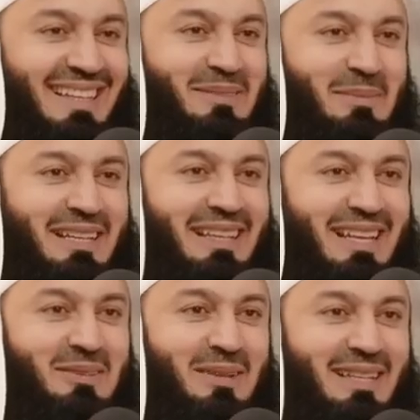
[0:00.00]
Yeah, meaning
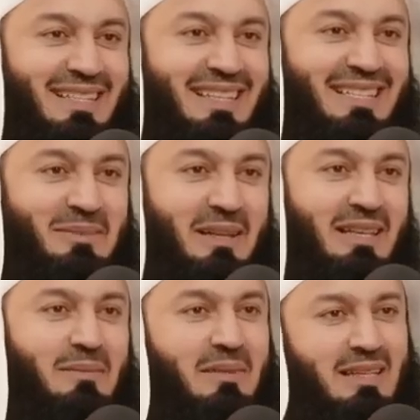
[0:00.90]
that way is
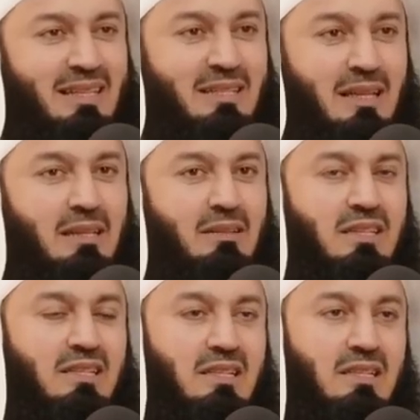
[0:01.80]
easy. Mandis, and the
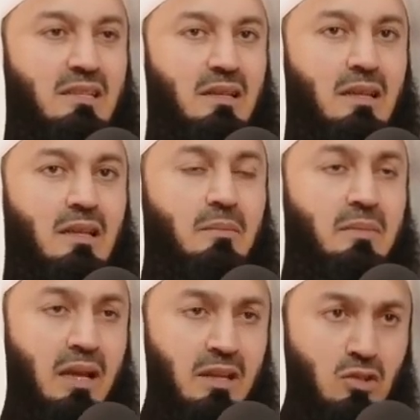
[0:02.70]
reason is
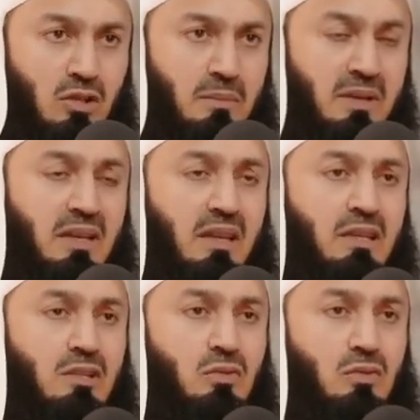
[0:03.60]
I enjoy
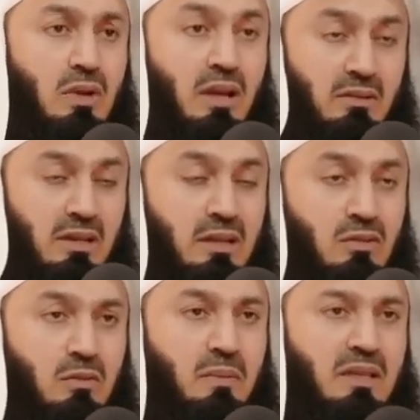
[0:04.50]
biryani too. I really
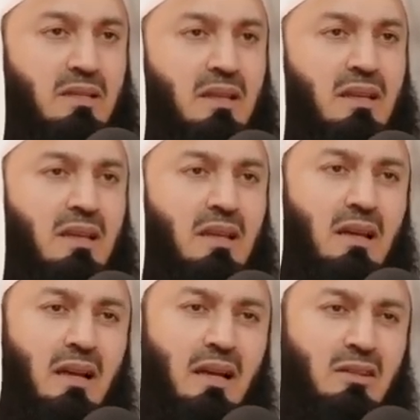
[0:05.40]
do, but
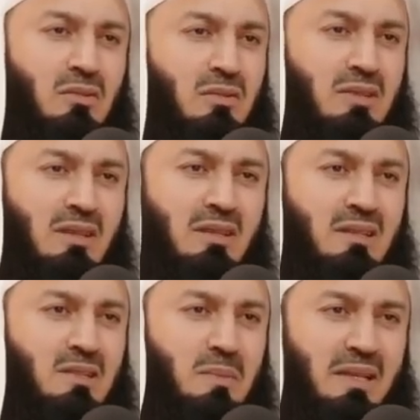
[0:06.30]
I don't
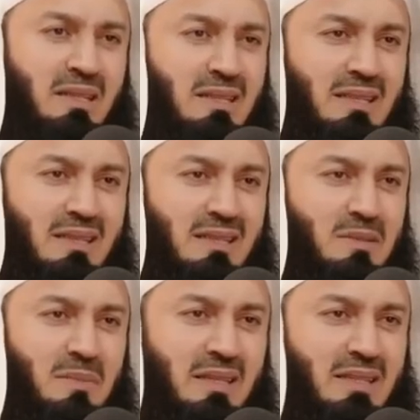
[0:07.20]
eat
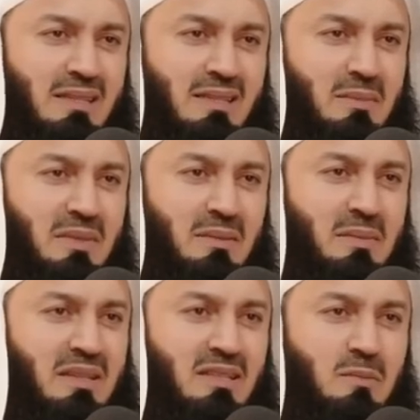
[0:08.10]
spice. I
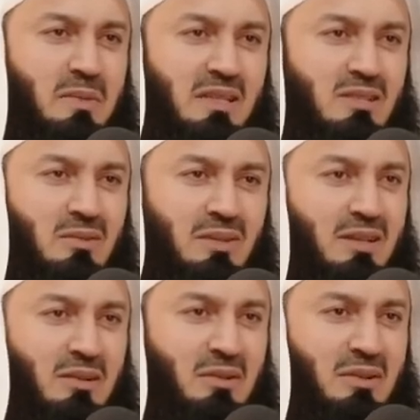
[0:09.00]
mean, me and spice don't
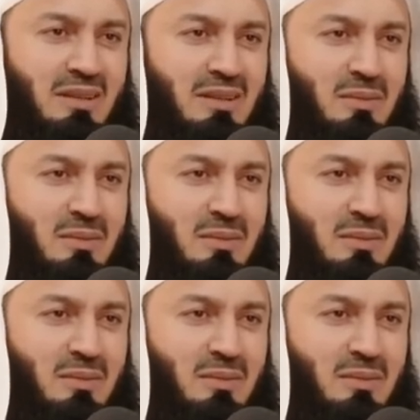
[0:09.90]
get along.